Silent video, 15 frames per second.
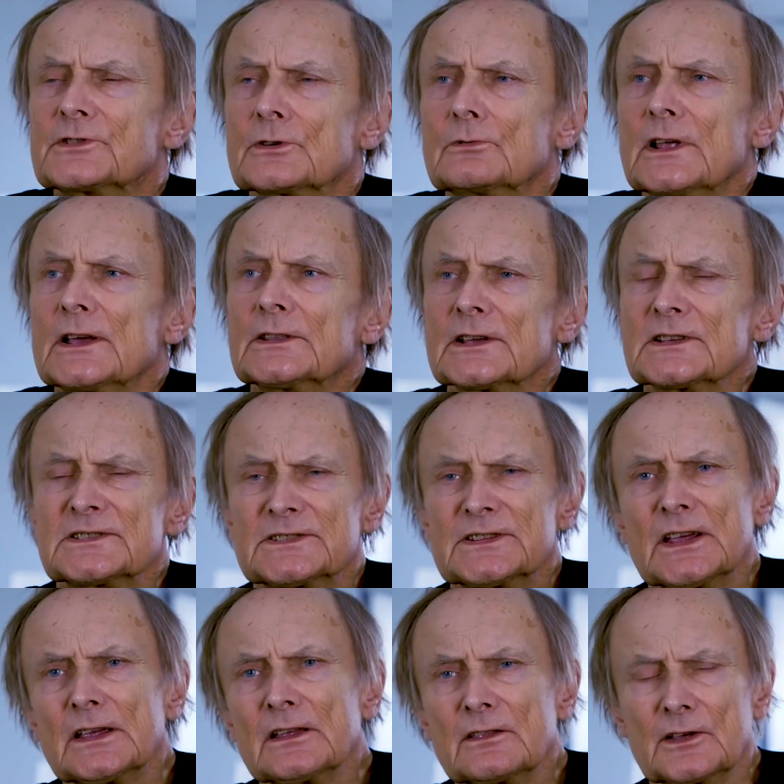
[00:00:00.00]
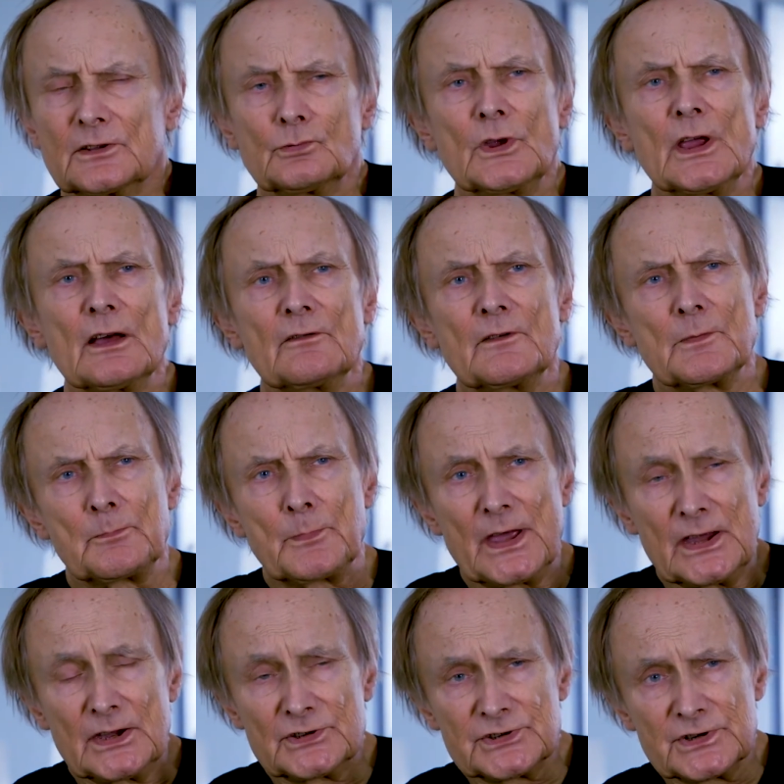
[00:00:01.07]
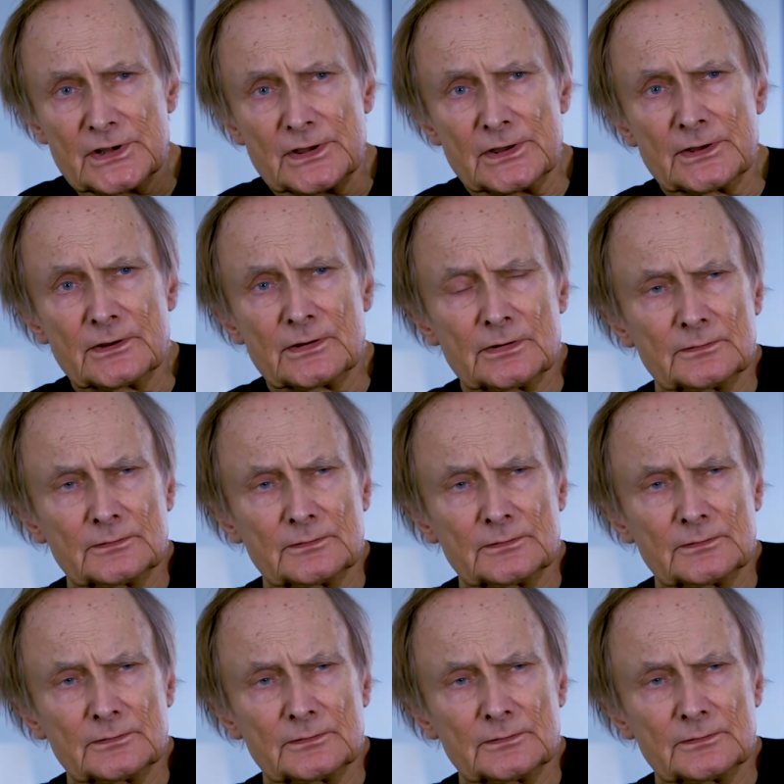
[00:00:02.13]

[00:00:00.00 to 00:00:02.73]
So let us say that we have a patient